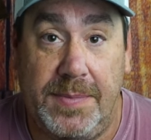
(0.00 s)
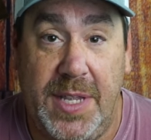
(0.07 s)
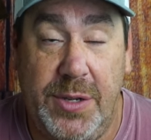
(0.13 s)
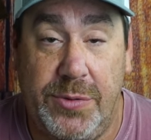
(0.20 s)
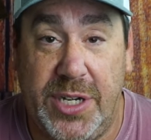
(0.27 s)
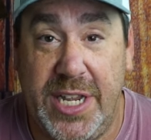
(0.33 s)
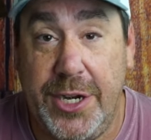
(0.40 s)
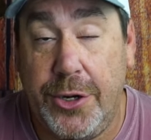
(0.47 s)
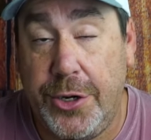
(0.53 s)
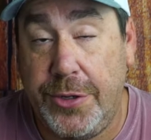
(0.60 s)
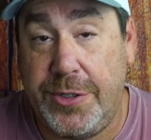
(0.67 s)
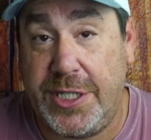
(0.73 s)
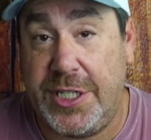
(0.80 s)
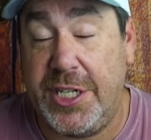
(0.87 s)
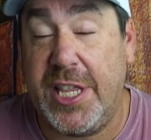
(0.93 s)
He was
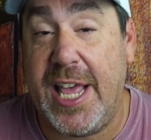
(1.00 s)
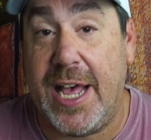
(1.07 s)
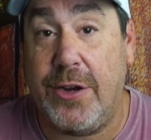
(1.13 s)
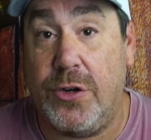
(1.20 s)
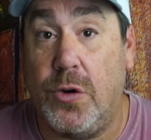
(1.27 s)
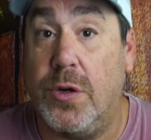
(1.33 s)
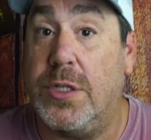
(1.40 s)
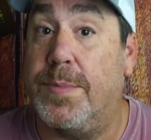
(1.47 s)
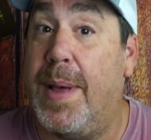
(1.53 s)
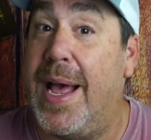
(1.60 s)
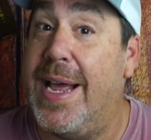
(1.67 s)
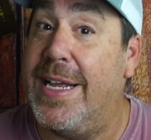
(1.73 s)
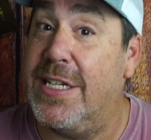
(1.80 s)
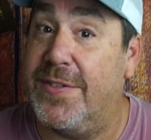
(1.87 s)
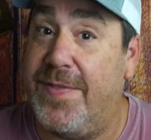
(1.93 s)
introduced to the outdoors
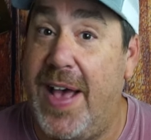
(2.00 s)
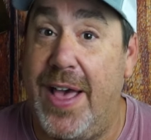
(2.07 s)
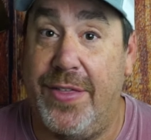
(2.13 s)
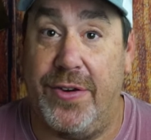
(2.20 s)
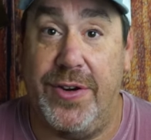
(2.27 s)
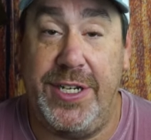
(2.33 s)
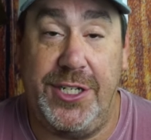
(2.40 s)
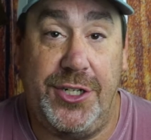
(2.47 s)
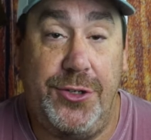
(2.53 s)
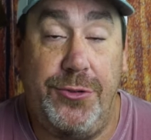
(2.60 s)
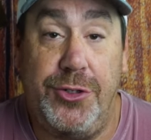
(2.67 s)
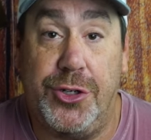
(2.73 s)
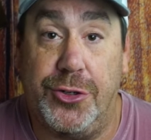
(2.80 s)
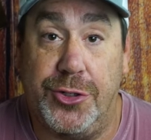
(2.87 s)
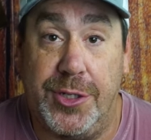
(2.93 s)
by his father. He's a
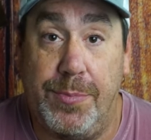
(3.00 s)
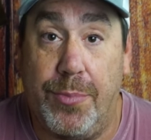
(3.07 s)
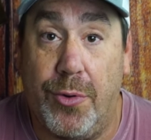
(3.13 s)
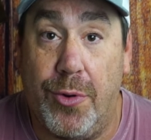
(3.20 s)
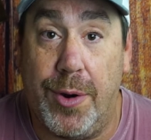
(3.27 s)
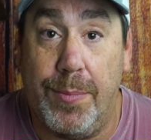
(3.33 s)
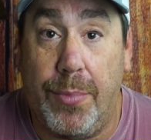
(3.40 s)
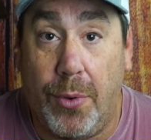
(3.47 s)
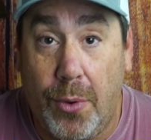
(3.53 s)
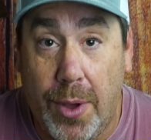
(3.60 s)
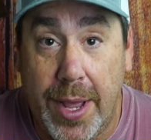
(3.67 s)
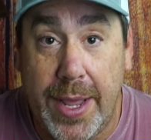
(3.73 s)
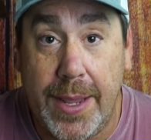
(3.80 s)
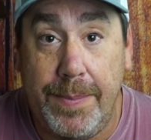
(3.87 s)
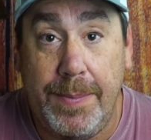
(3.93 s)
New Jersey-born
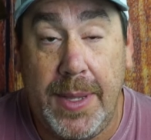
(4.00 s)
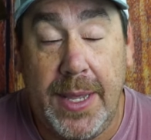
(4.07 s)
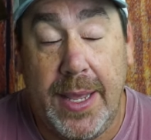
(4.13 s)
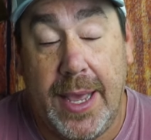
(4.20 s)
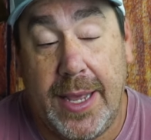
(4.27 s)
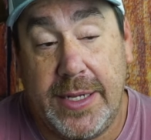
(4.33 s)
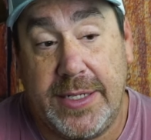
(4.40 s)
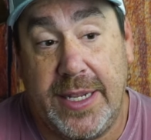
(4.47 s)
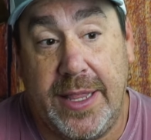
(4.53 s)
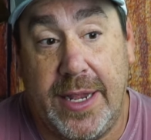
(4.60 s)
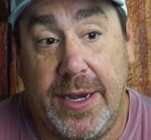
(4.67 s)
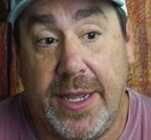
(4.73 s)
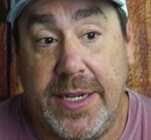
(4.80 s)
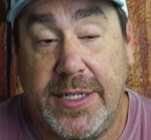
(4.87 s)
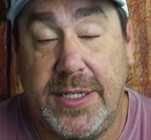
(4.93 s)
boy, I say
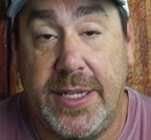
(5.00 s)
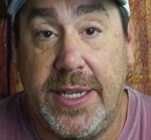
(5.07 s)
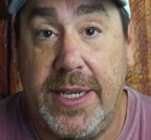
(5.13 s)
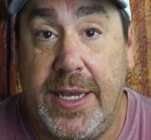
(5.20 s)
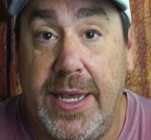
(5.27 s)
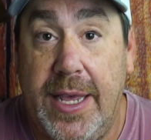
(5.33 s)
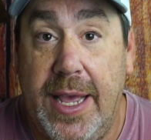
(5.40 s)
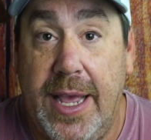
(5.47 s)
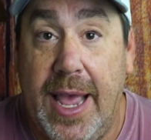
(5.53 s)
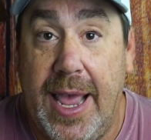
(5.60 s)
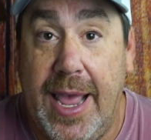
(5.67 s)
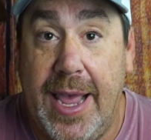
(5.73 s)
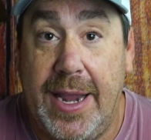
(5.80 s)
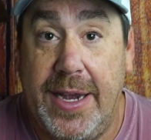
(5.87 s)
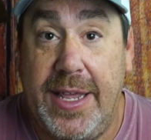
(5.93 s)
that nicely,
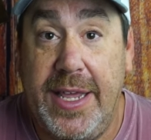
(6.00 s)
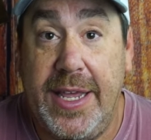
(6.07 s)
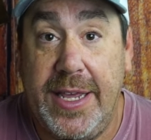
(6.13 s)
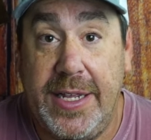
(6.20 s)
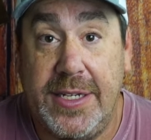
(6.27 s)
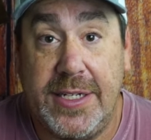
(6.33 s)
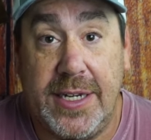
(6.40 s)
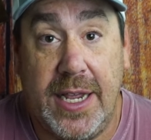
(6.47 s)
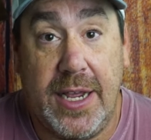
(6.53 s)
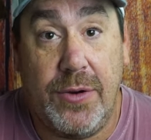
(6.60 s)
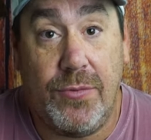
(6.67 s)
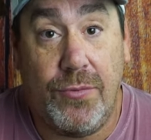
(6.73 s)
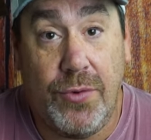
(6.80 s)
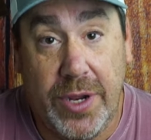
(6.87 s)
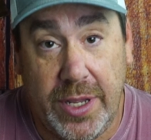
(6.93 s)
and he is
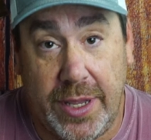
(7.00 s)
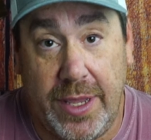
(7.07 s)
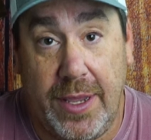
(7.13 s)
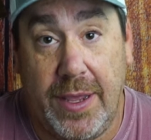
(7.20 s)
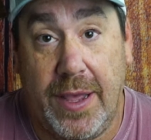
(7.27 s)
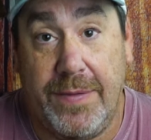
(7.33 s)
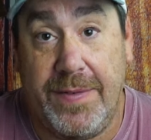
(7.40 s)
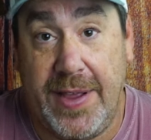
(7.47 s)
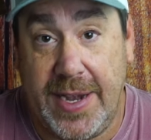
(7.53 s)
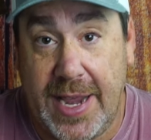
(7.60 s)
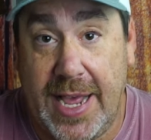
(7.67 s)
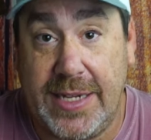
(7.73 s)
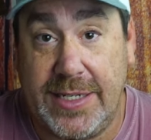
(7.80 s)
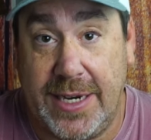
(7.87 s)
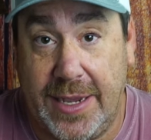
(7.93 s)
really a
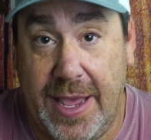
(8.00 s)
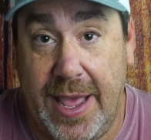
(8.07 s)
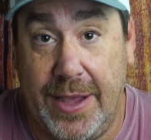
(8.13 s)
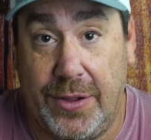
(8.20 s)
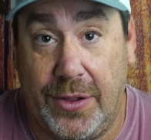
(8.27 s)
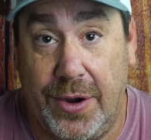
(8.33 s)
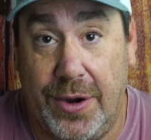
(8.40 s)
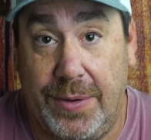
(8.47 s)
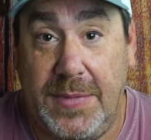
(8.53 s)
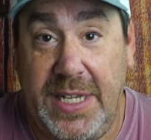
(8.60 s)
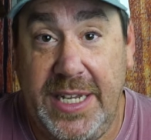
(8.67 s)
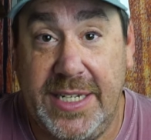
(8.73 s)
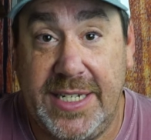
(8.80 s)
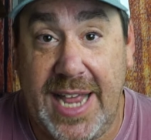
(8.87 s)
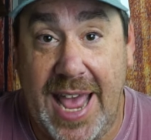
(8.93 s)
fantastic angler.
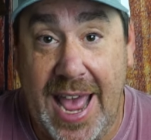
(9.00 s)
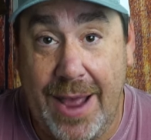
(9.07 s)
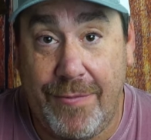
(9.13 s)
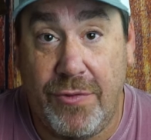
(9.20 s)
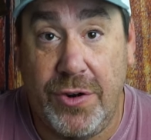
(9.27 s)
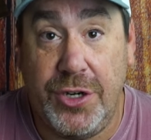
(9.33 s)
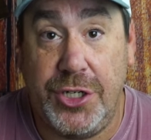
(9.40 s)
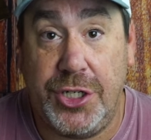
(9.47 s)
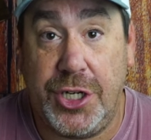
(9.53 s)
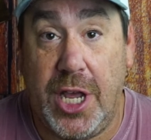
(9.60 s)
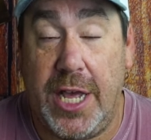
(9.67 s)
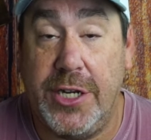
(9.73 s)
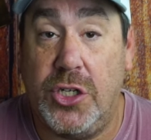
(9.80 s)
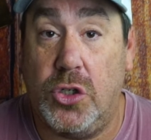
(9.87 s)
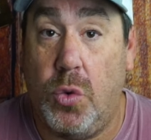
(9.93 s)
He has averaged
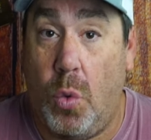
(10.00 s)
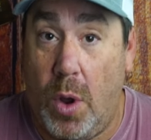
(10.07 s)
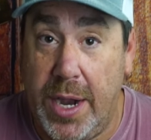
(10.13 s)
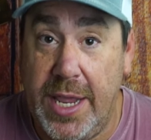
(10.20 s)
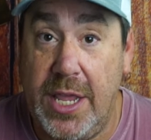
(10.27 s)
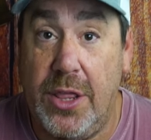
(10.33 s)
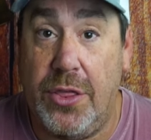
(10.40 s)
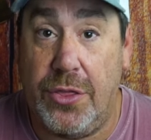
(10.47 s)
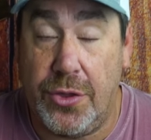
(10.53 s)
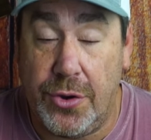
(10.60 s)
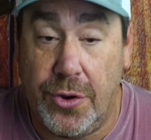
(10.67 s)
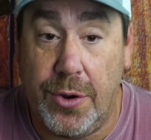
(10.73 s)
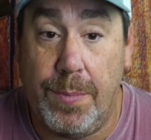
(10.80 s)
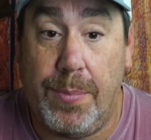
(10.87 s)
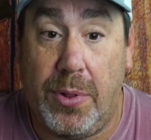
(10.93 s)
a
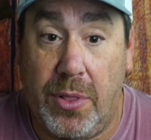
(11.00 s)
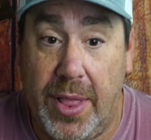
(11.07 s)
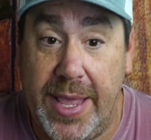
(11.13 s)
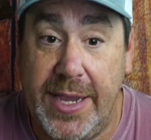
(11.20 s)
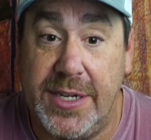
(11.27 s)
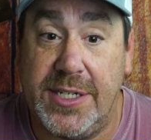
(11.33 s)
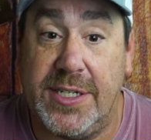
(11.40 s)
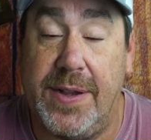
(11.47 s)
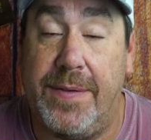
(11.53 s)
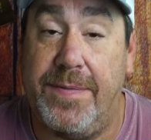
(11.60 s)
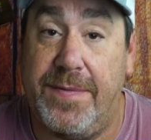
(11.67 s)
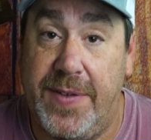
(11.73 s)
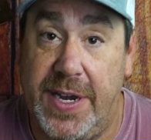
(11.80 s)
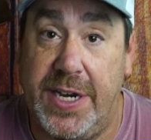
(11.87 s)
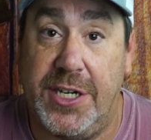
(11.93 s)
23rd place
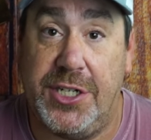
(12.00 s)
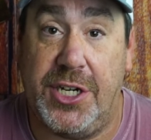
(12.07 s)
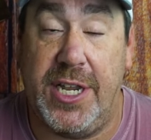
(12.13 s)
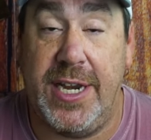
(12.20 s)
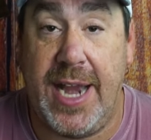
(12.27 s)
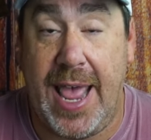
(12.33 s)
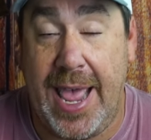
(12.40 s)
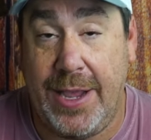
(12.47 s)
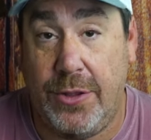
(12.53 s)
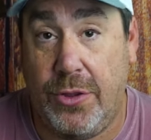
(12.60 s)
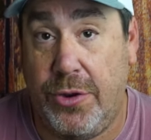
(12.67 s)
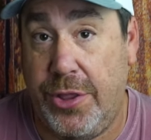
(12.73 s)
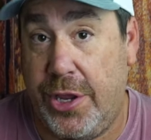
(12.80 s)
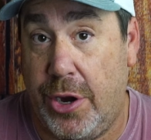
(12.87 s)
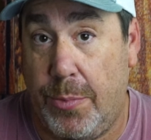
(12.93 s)
finish in
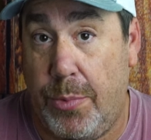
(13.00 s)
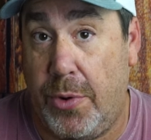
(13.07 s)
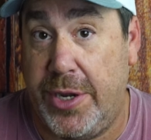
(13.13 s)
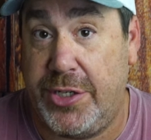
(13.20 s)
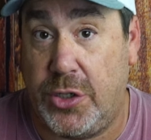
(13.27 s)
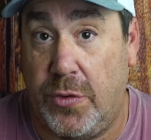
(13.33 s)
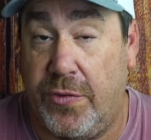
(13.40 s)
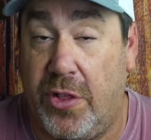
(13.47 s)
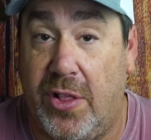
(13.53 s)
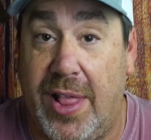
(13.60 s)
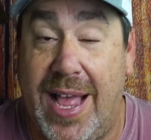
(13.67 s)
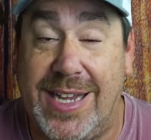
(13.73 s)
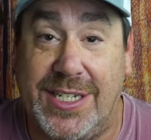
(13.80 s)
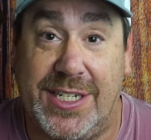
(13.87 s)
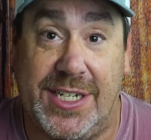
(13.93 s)
Angler of the Year points over the
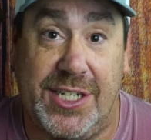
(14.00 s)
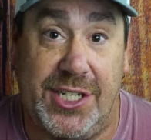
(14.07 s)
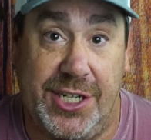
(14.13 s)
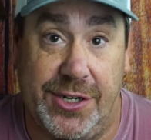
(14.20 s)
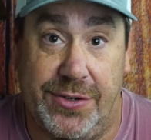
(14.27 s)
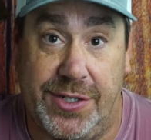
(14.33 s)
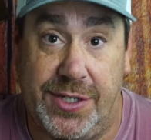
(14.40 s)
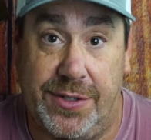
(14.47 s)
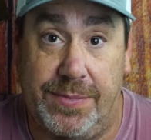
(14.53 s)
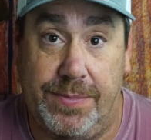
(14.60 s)
last 6 years.